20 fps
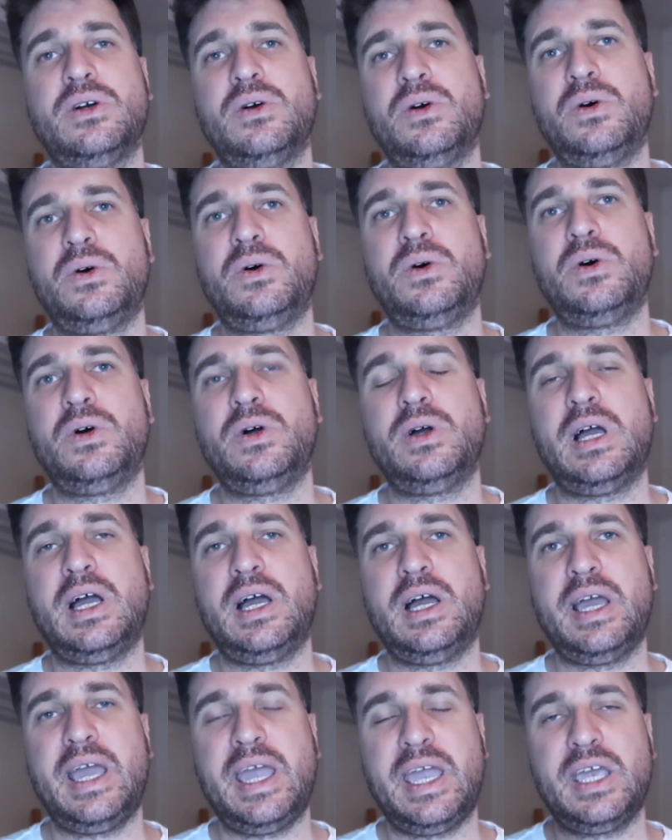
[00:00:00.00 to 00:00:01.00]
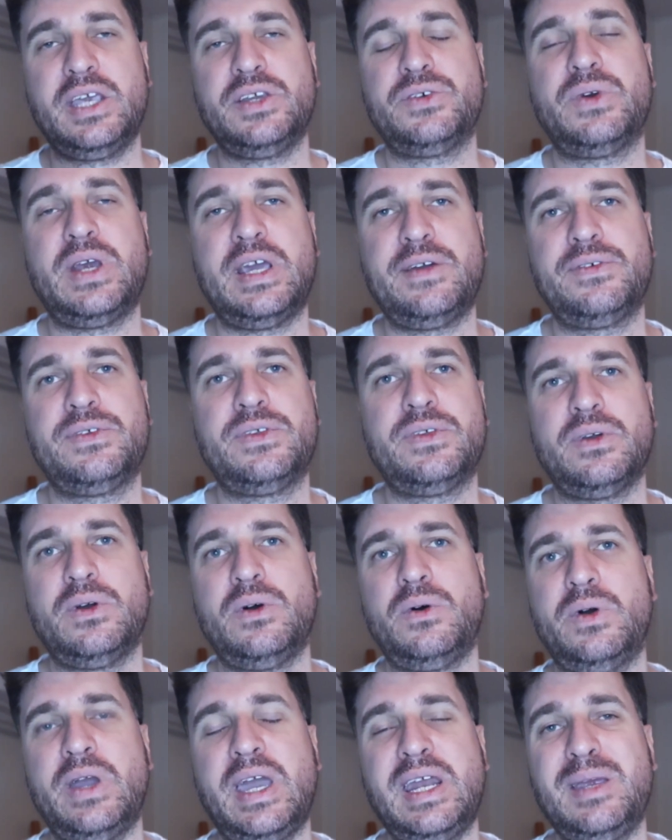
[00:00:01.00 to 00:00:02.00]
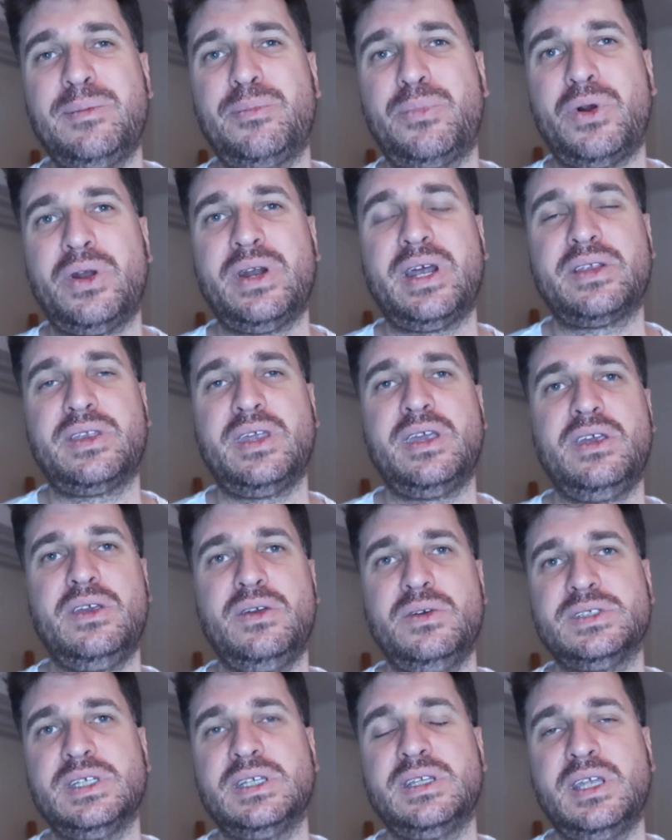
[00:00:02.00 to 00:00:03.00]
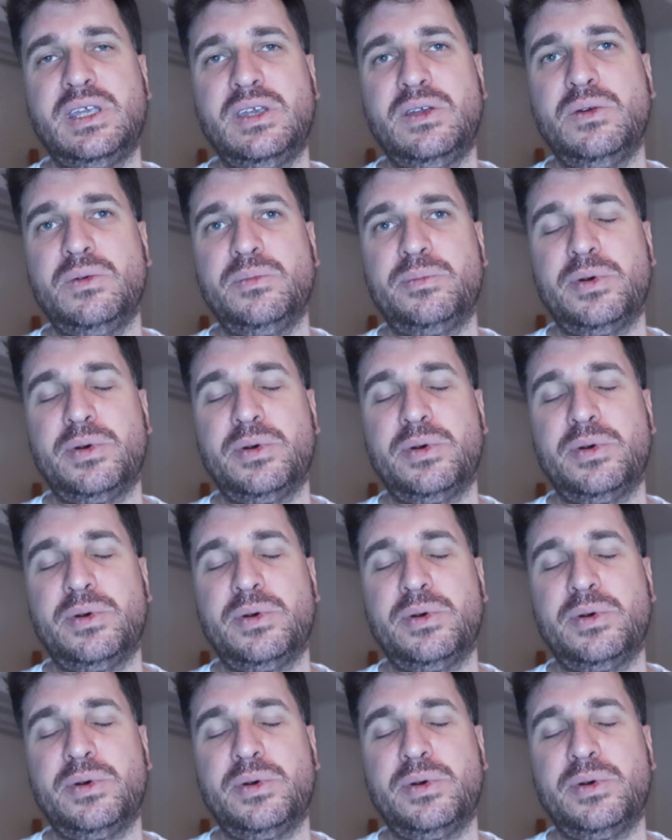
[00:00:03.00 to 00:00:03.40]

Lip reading: or Ahrefs or any product that you're using that you